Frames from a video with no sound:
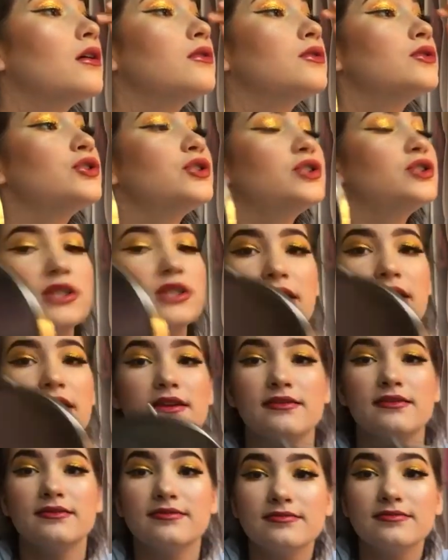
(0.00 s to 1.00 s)
Shit.
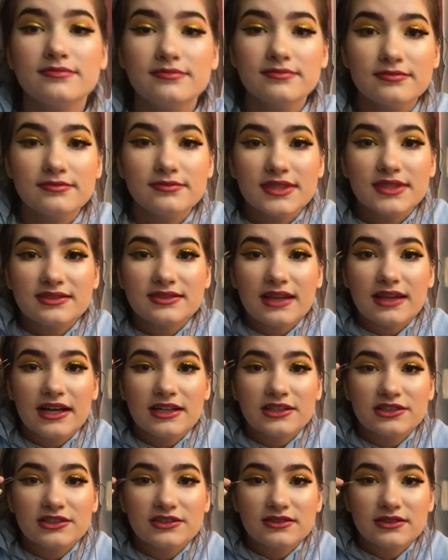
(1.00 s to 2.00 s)
The
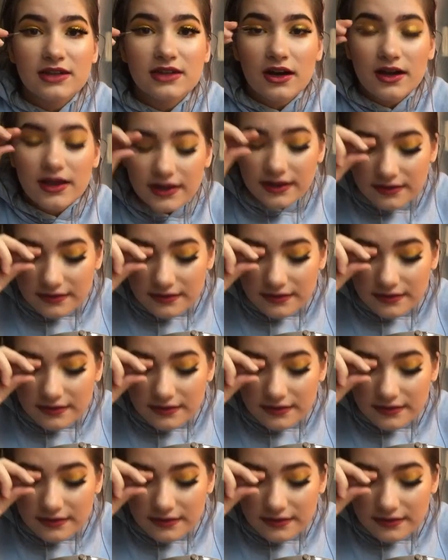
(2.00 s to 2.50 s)
slash is not.